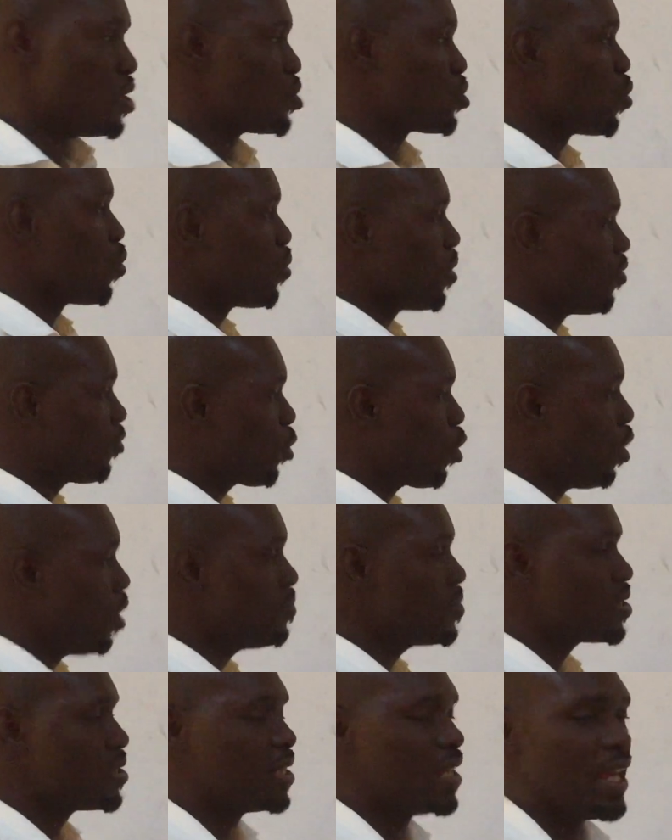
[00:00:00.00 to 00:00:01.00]
So we have
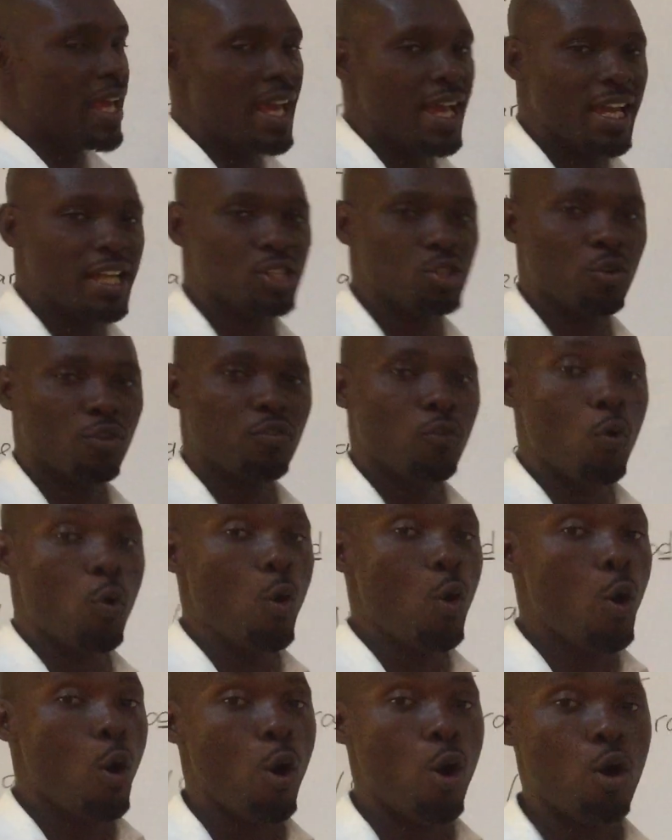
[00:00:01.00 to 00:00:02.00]
come to the end
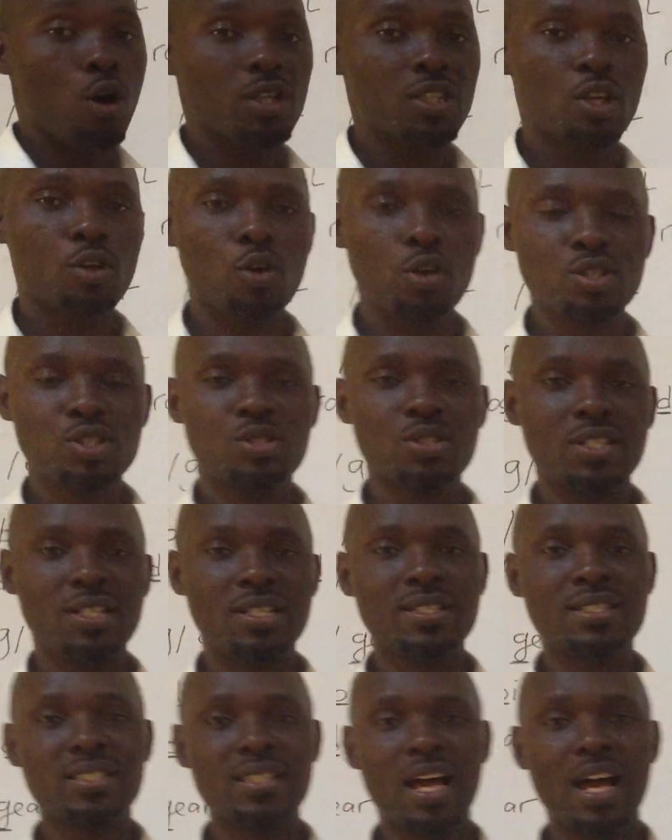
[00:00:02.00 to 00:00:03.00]
of all the
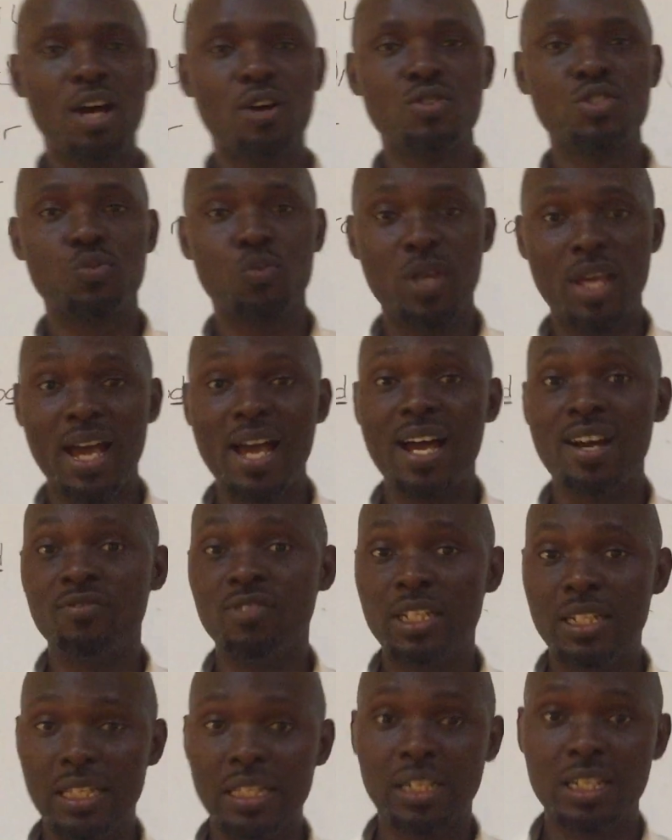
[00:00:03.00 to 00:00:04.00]
consonant sounds we have
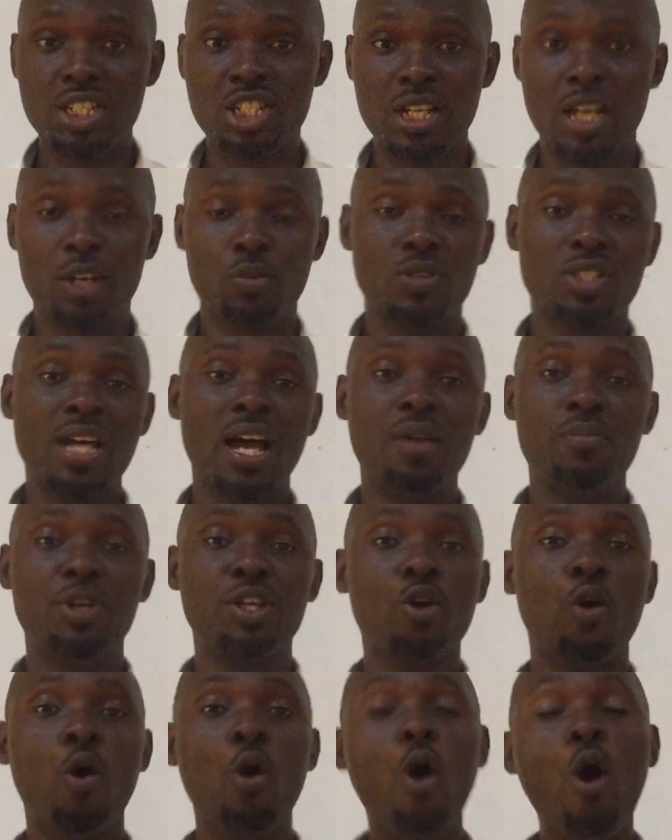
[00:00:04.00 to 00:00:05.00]
in English language. I
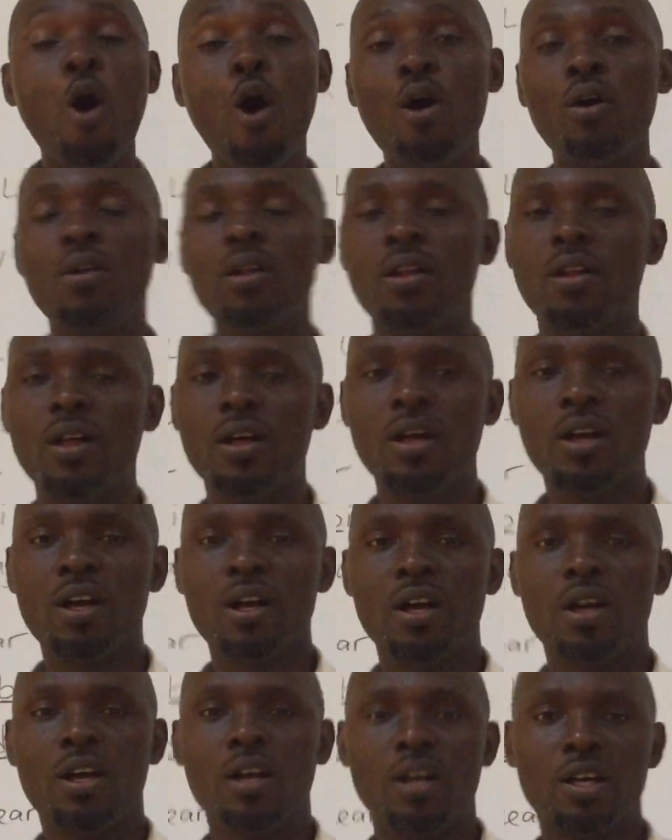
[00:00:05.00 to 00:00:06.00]
mean all
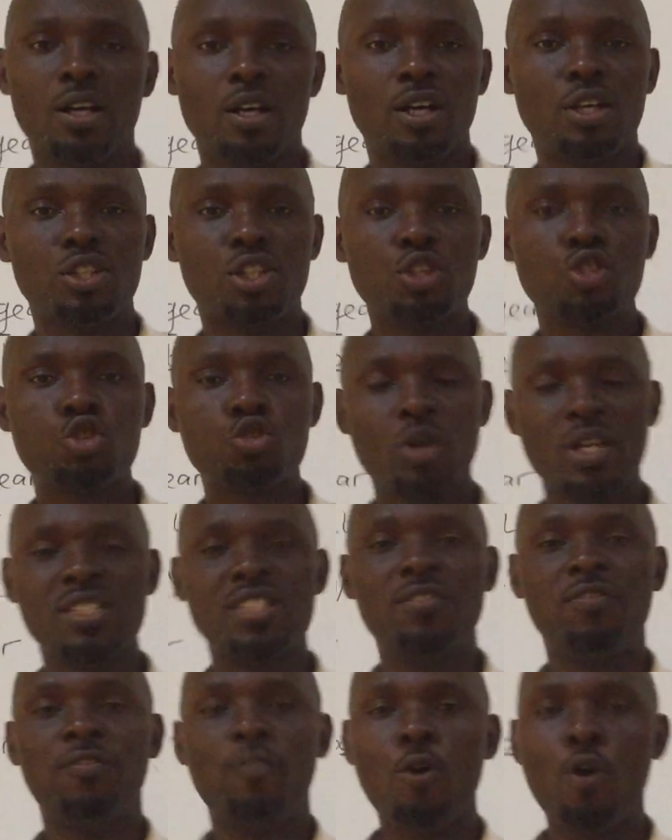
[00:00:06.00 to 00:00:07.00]
the
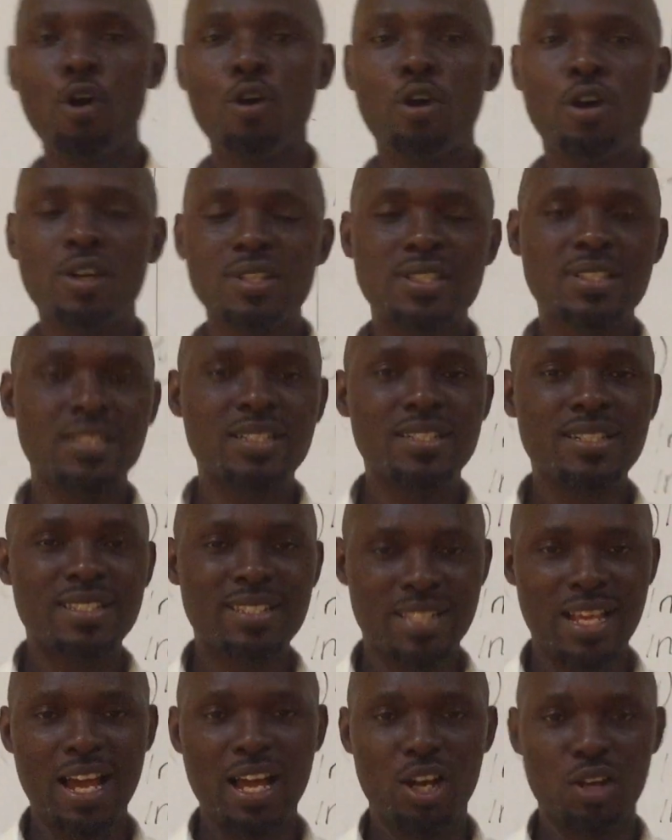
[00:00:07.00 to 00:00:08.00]
24 consonant
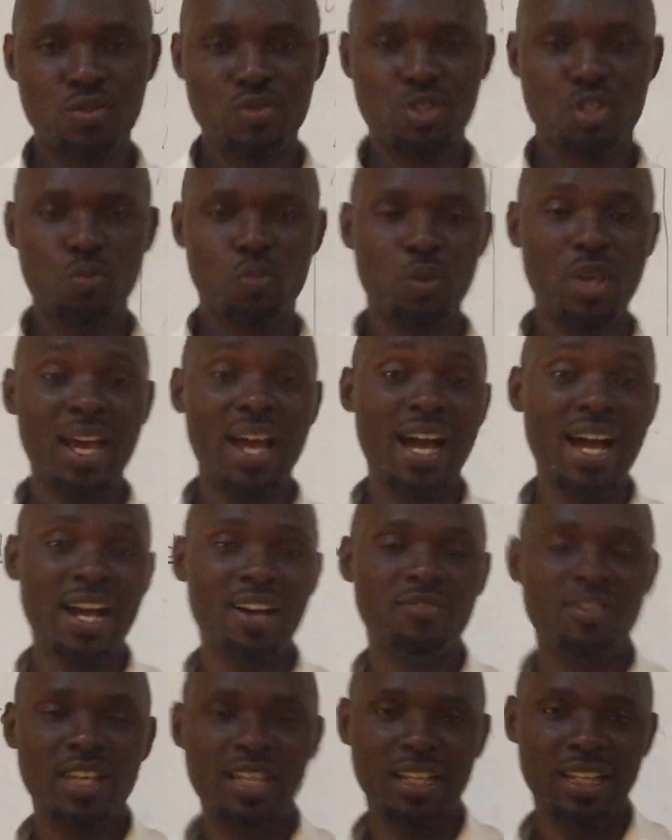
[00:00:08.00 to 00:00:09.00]
sounds we
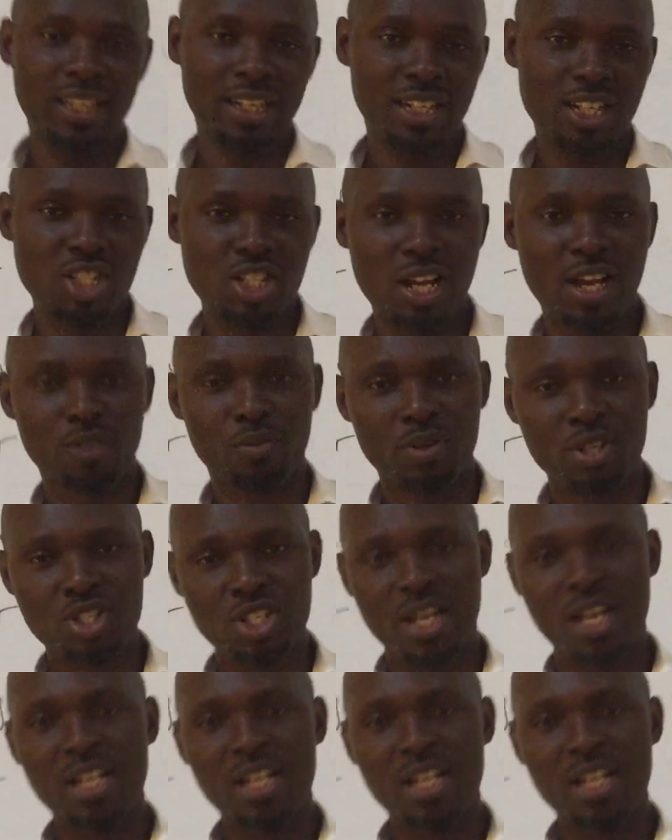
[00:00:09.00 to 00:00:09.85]
have in English language.